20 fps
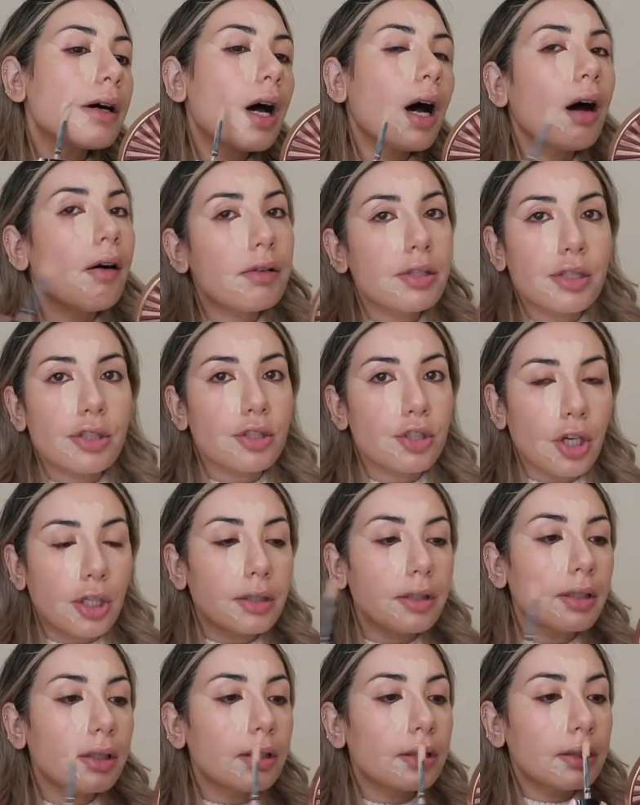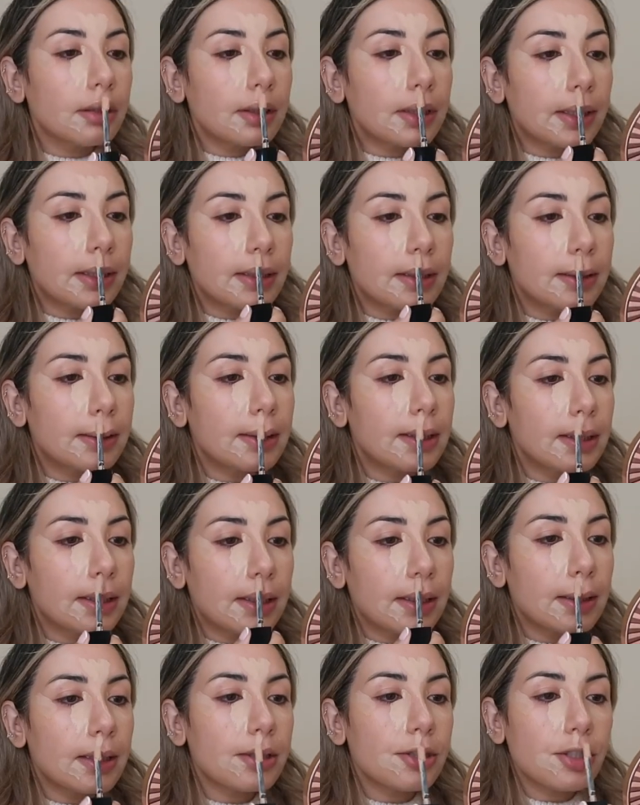i was a shot girl like
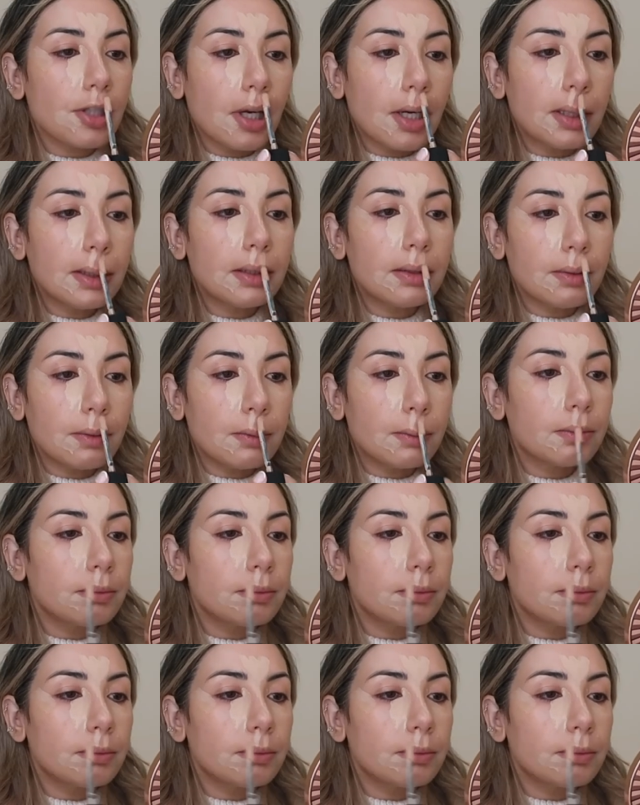tequila shot